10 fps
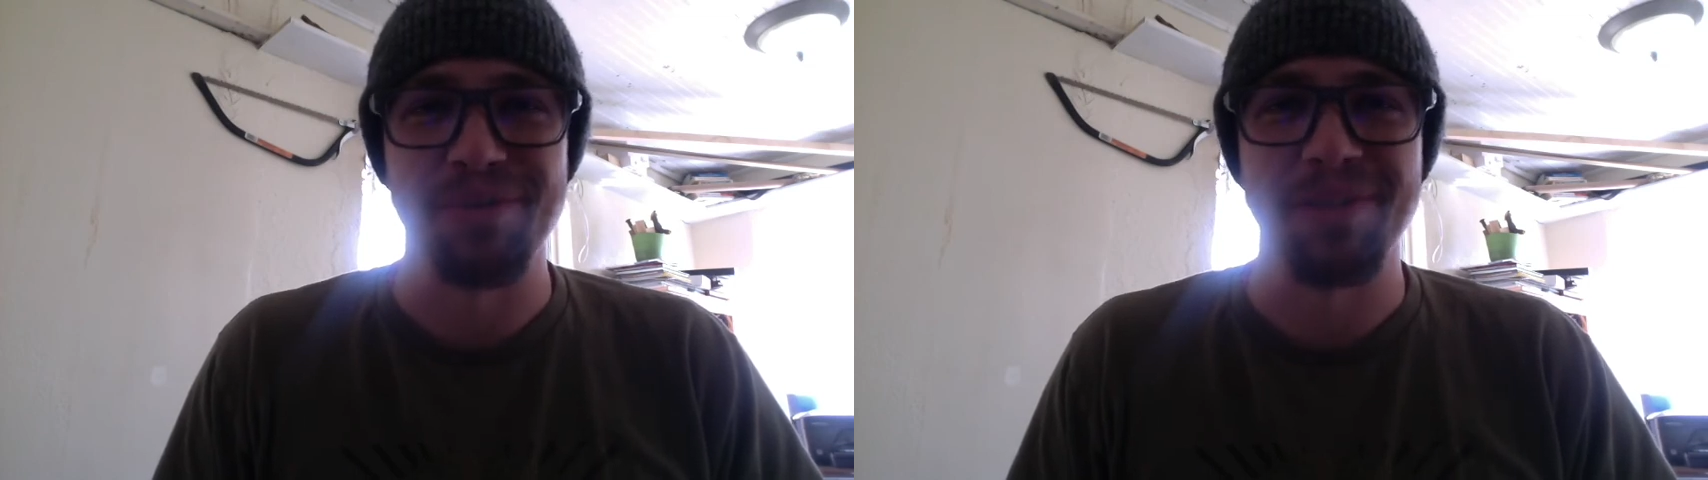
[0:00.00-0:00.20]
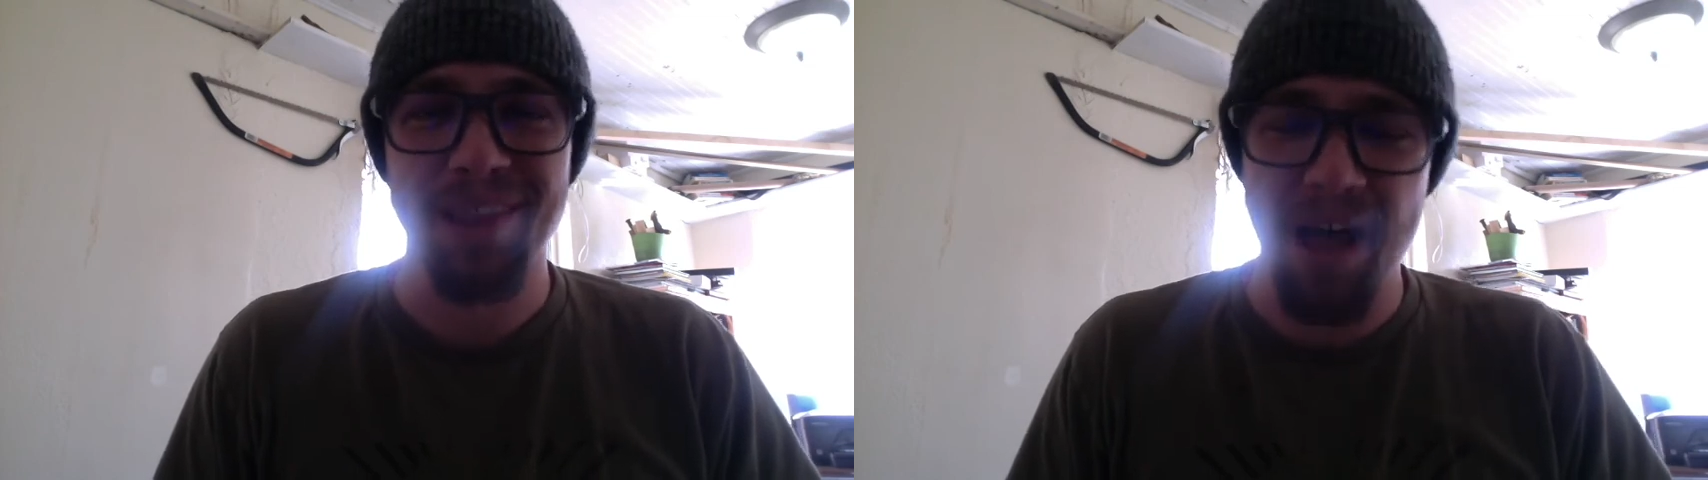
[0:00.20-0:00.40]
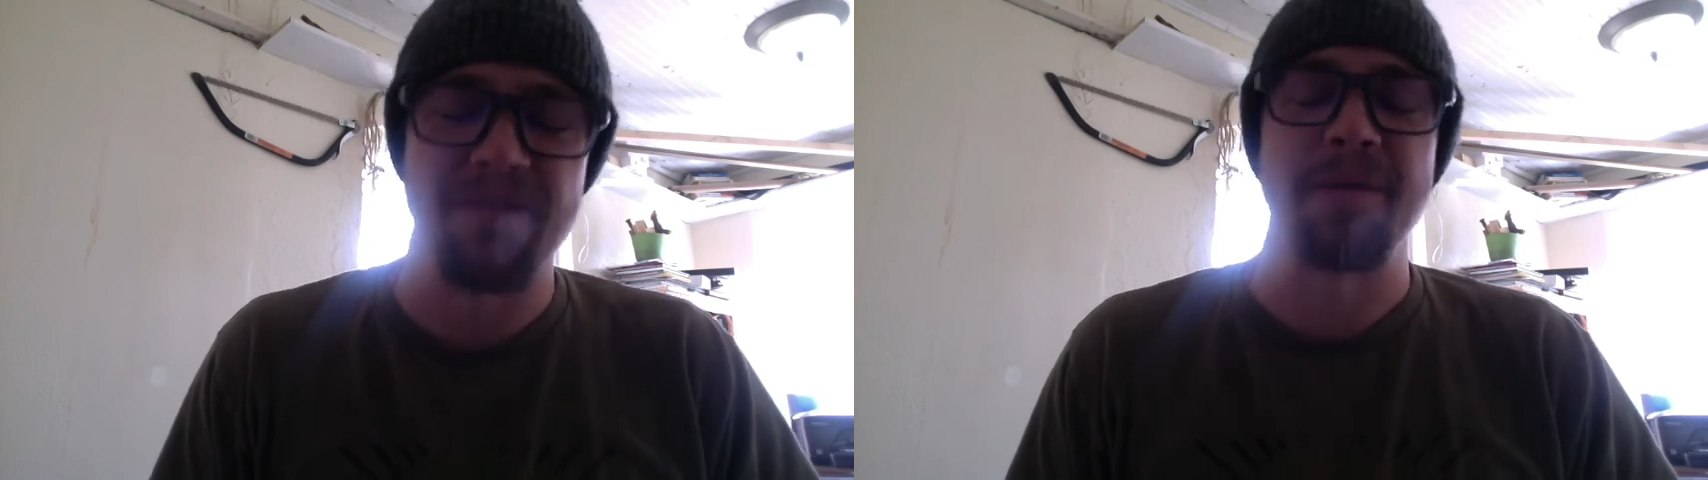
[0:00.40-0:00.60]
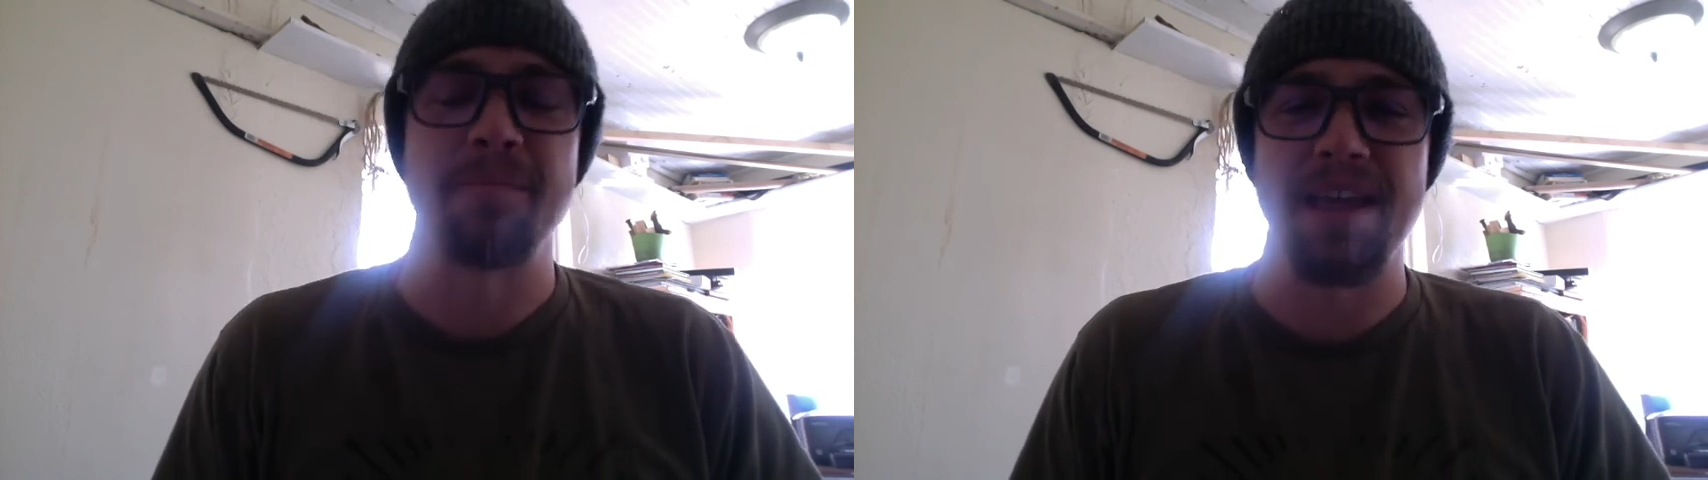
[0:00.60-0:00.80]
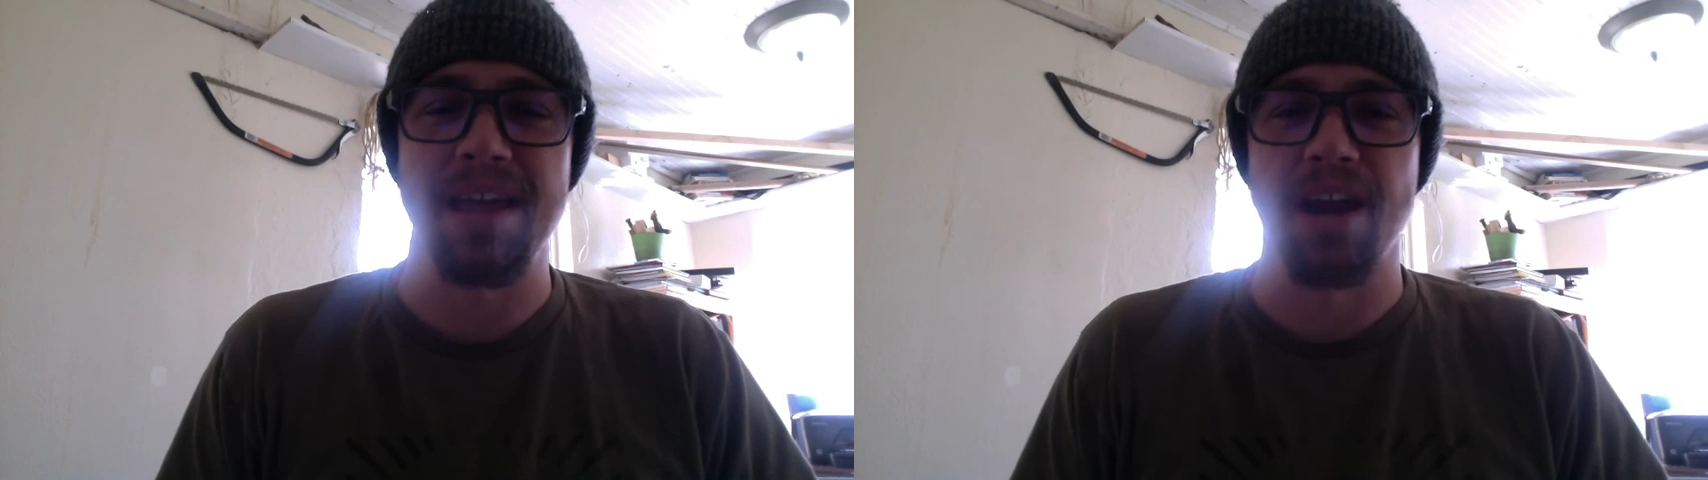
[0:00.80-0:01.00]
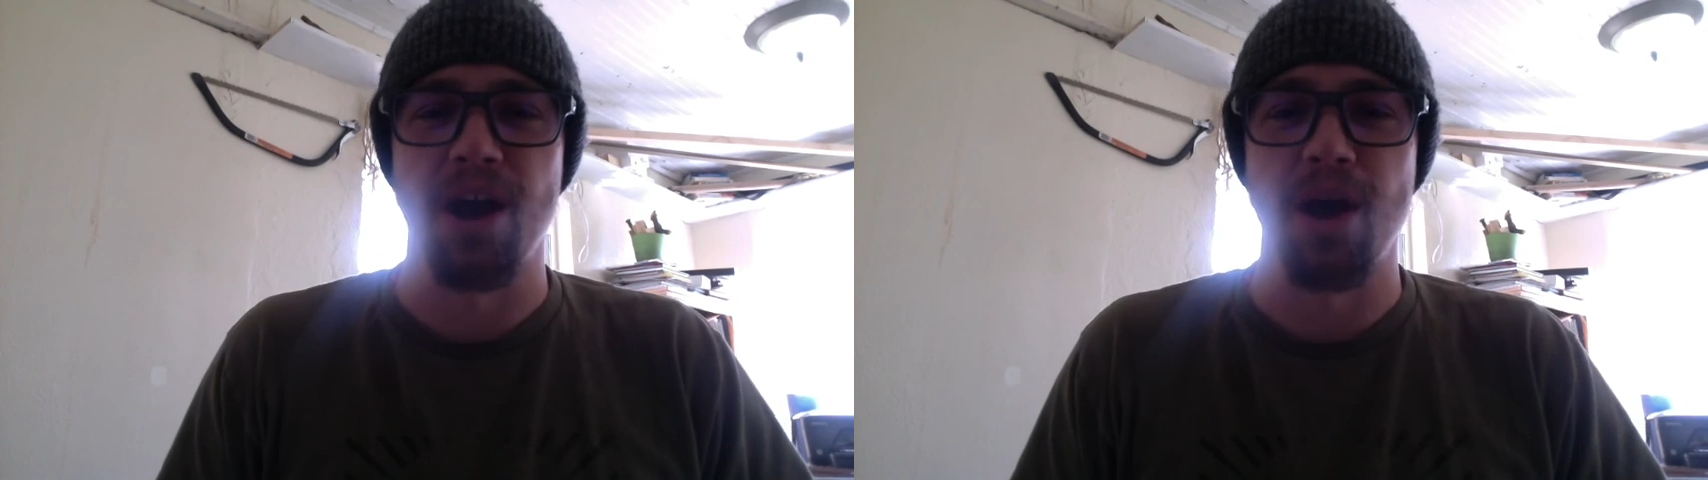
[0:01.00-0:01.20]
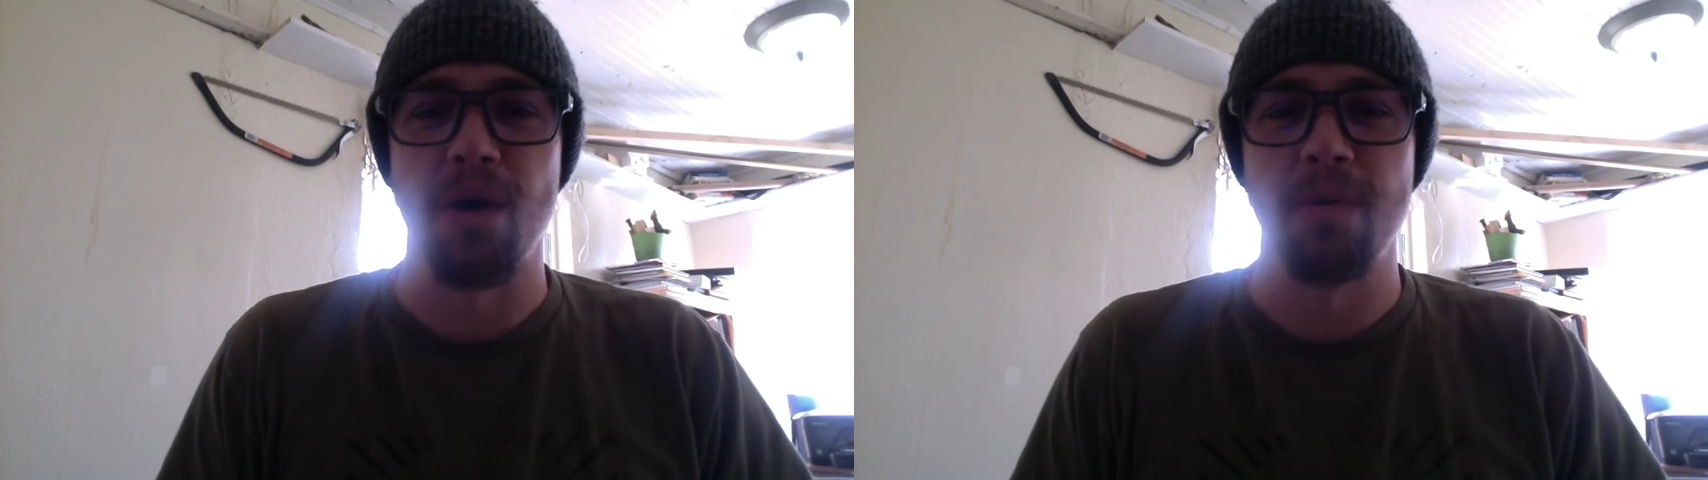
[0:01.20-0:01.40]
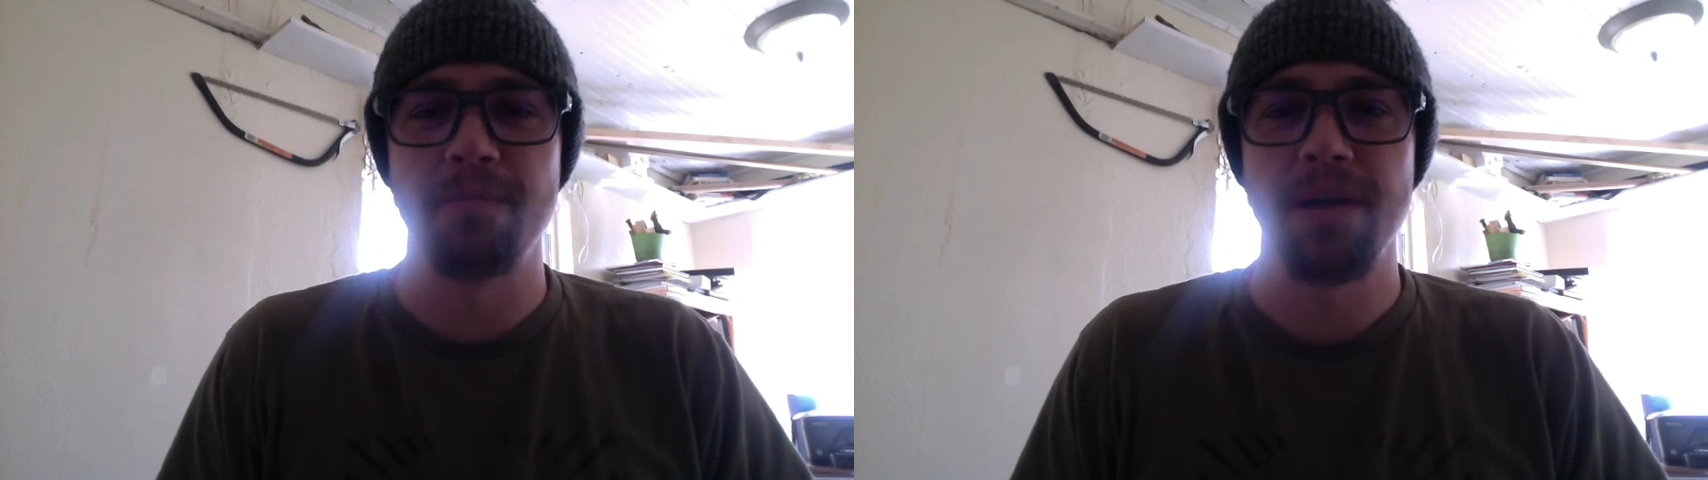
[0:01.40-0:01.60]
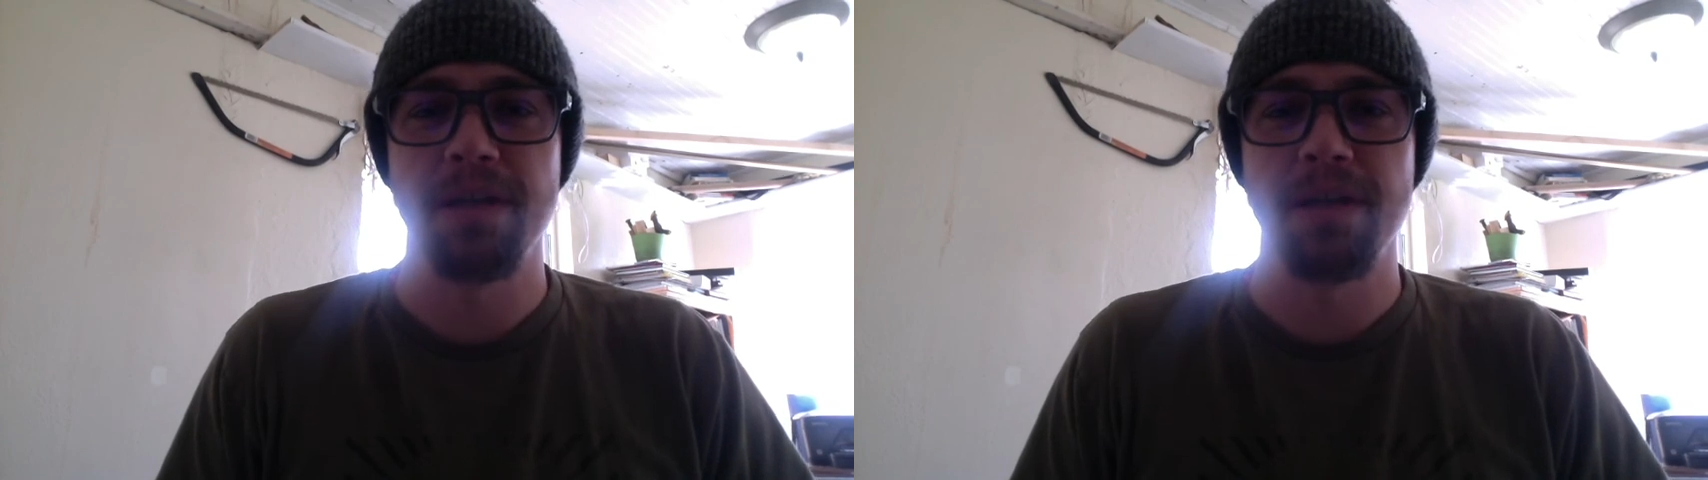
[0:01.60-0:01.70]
loving being at home.